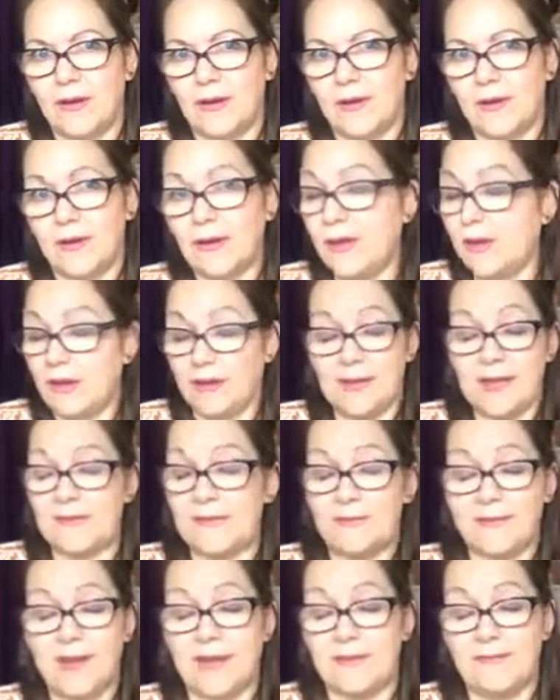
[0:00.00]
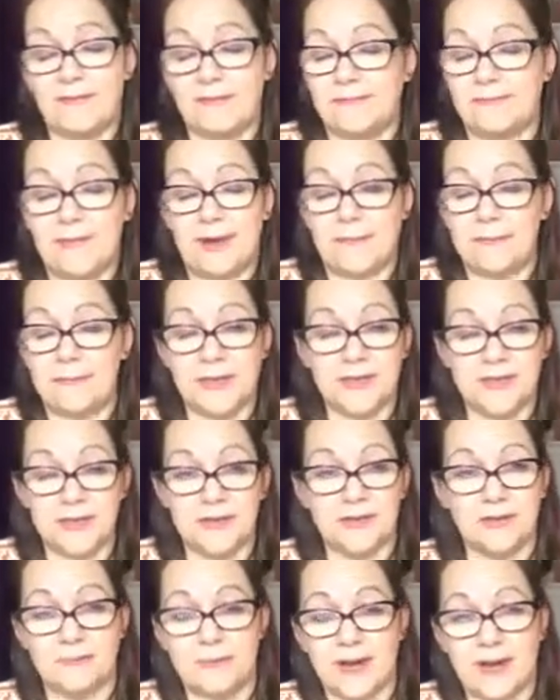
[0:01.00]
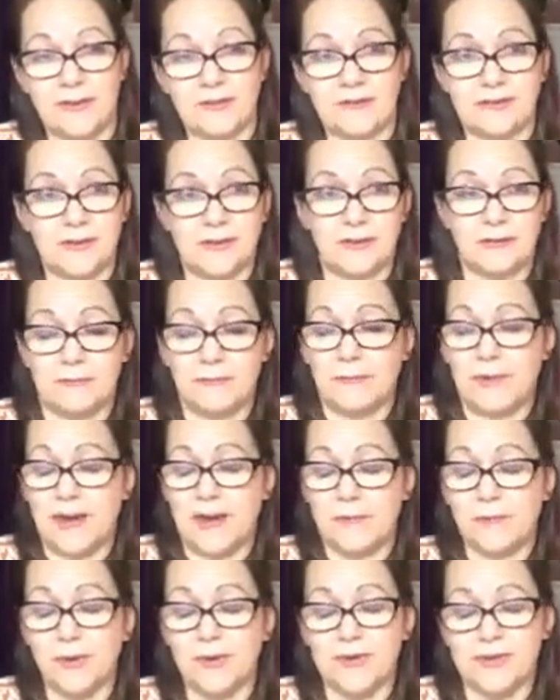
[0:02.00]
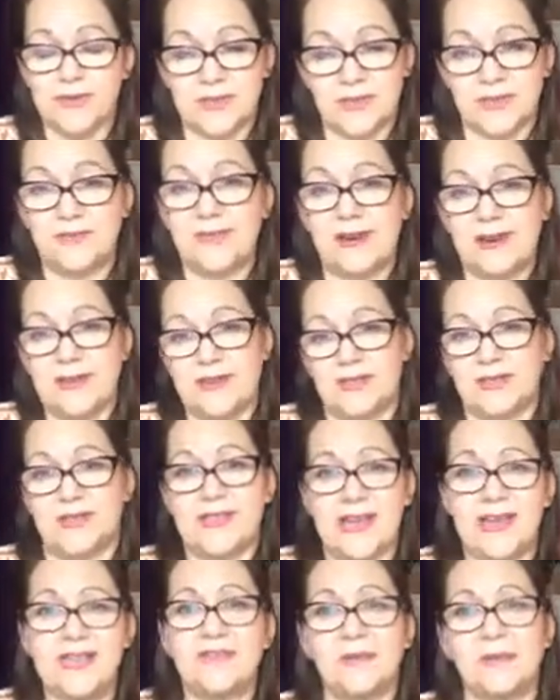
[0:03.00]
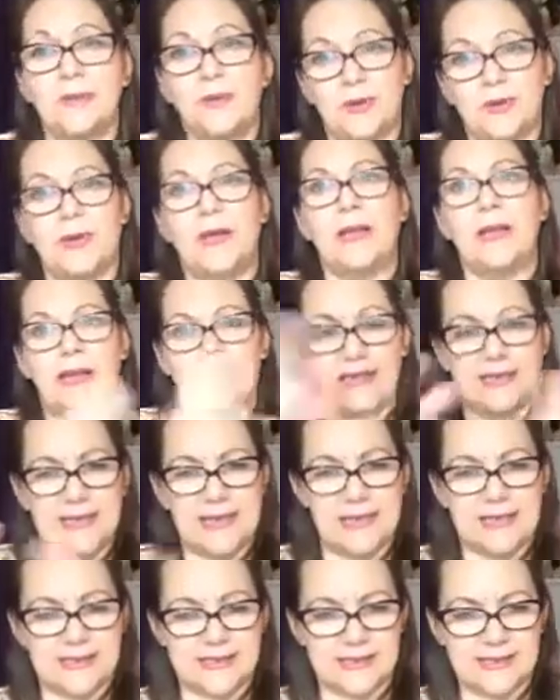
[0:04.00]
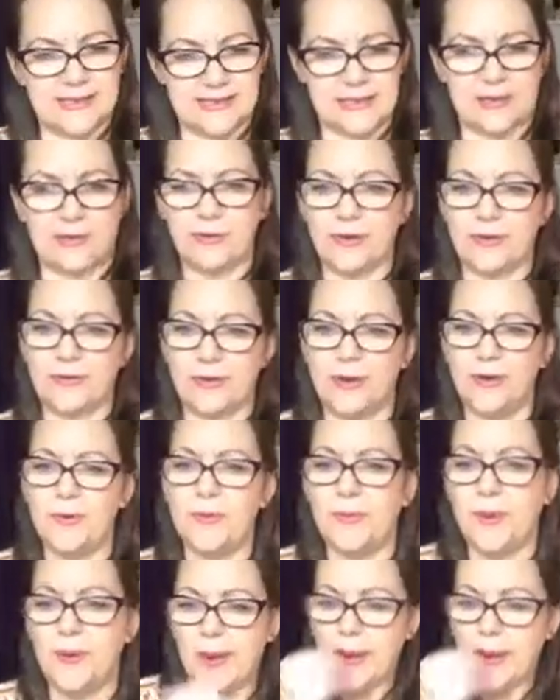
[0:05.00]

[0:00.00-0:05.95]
I've been doing them now for many months and they're very successful, but like I say, it's a secret group.